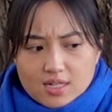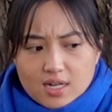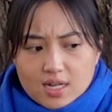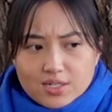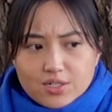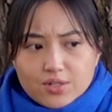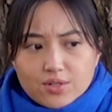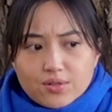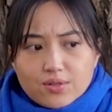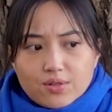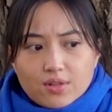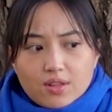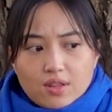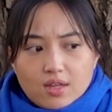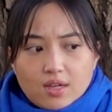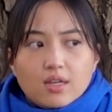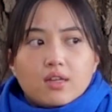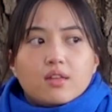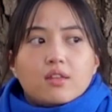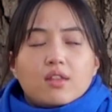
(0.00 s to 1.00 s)
I don't
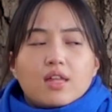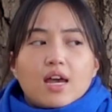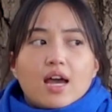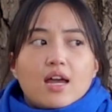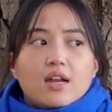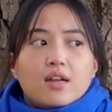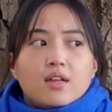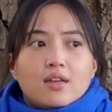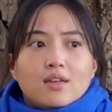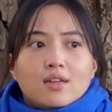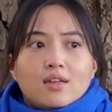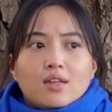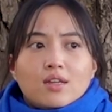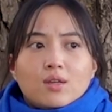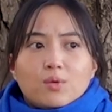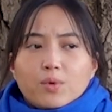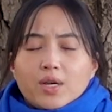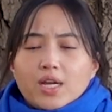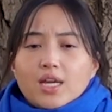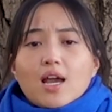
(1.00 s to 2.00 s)
think that
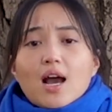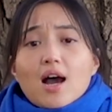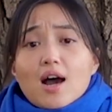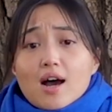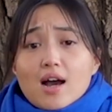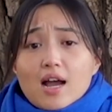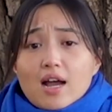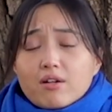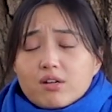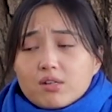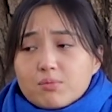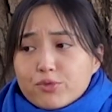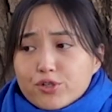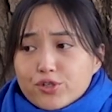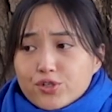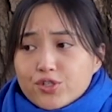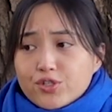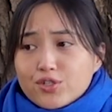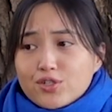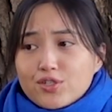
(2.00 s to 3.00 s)
we are our
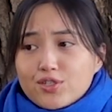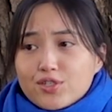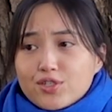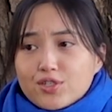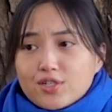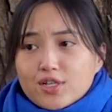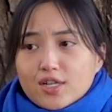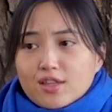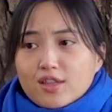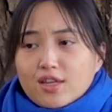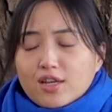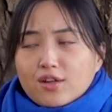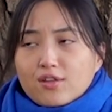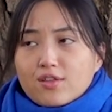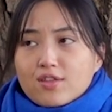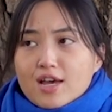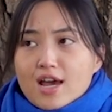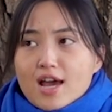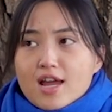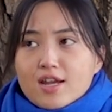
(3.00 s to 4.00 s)
emotions. I think
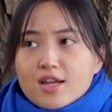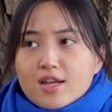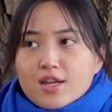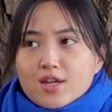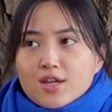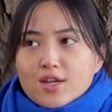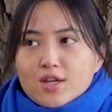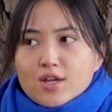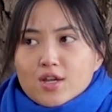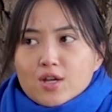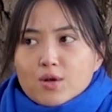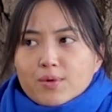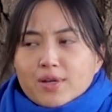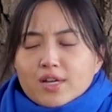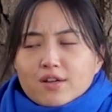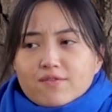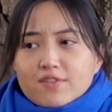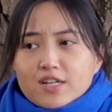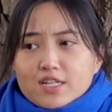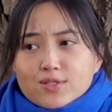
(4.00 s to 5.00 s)
that we
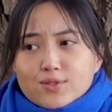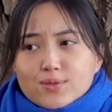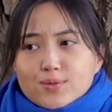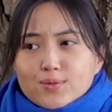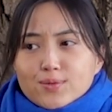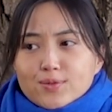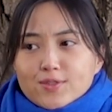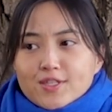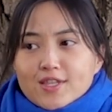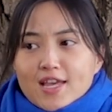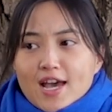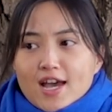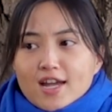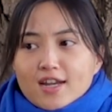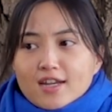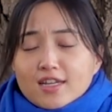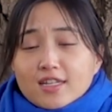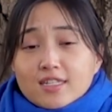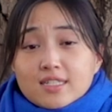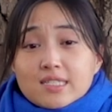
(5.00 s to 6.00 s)
are vessels that
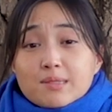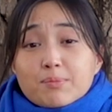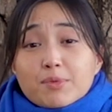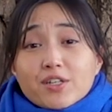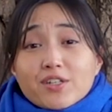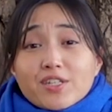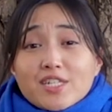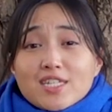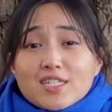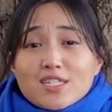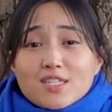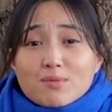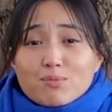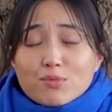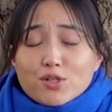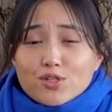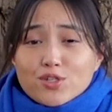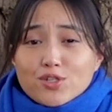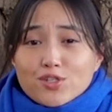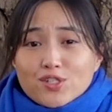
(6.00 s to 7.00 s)
experience
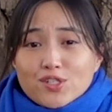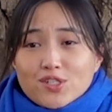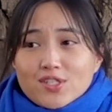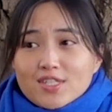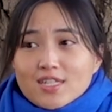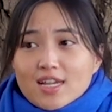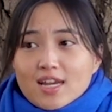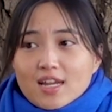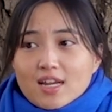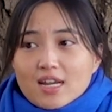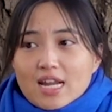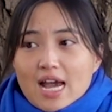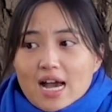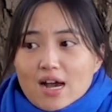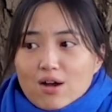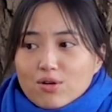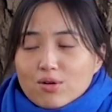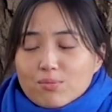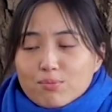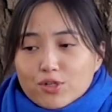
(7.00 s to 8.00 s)
emotions, and
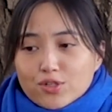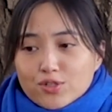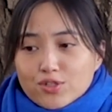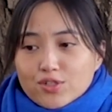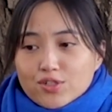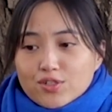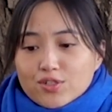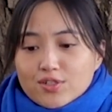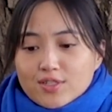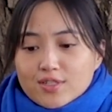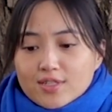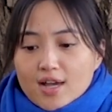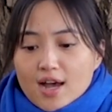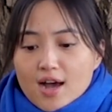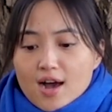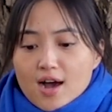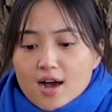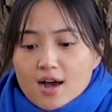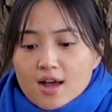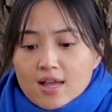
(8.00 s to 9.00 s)
our emotions
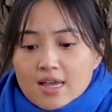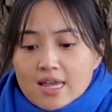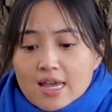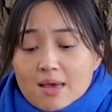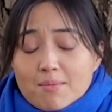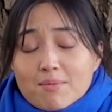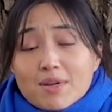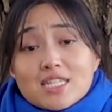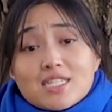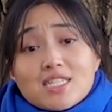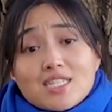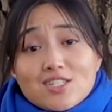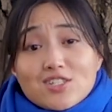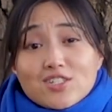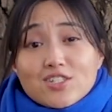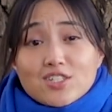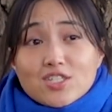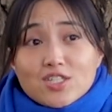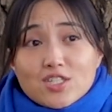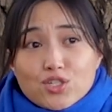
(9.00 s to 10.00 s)
are
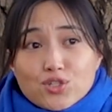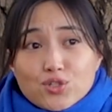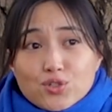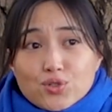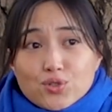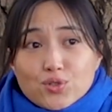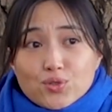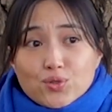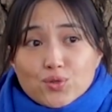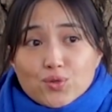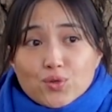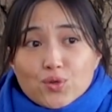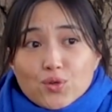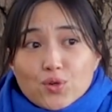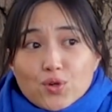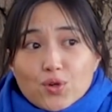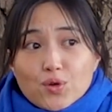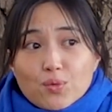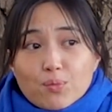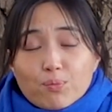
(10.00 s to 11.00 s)
messengers to
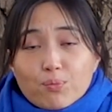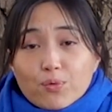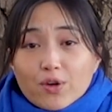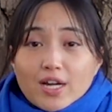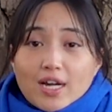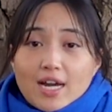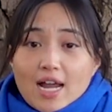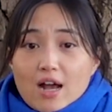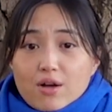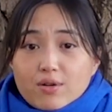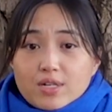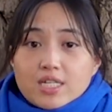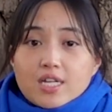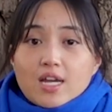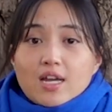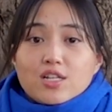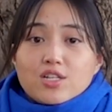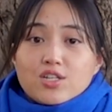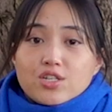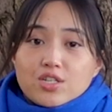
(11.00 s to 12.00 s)
bring our
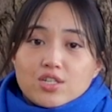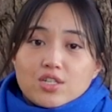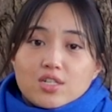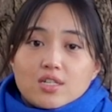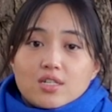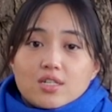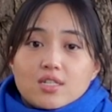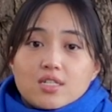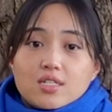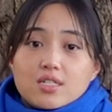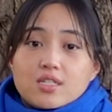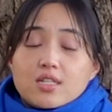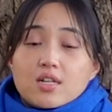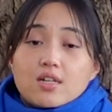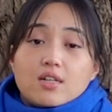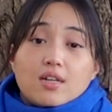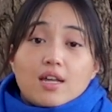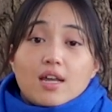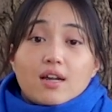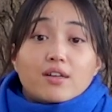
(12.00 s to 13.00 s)
attention to
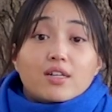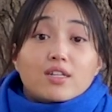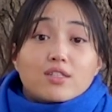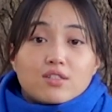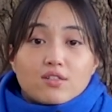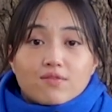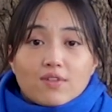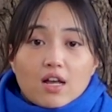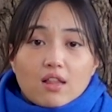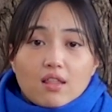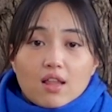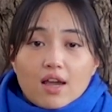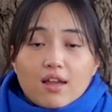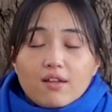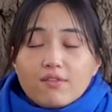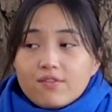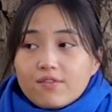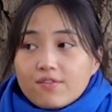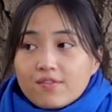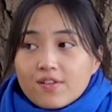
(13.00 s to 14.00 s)
certain areas of our
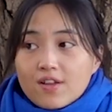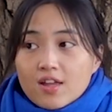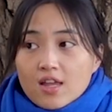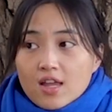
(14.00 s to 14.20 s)
life.